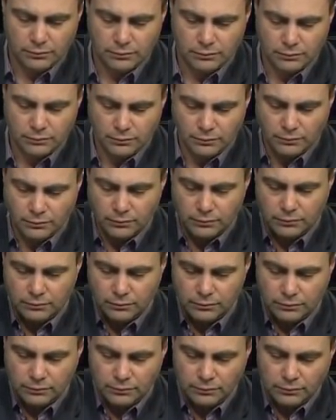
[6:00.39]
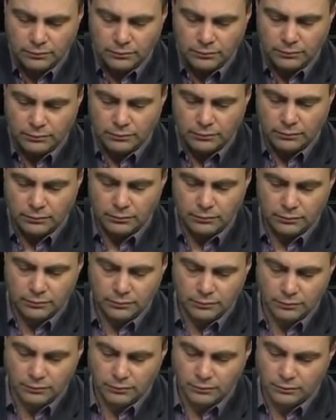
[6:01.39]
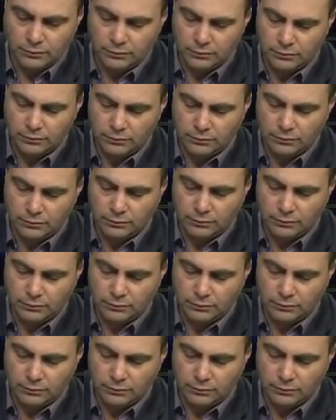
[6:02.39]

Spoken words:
[no speech]